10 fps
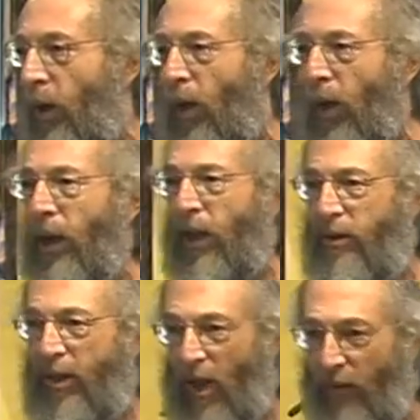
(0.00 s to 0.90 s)
on in
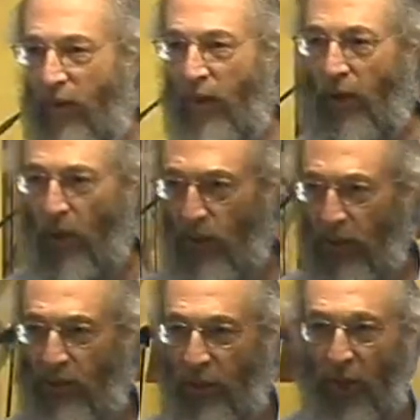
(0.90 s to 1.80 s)
the governing
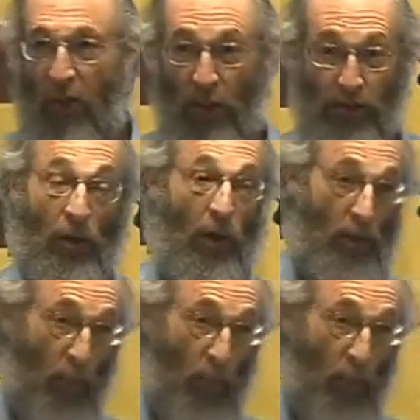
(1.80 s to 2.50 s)
coalition. There are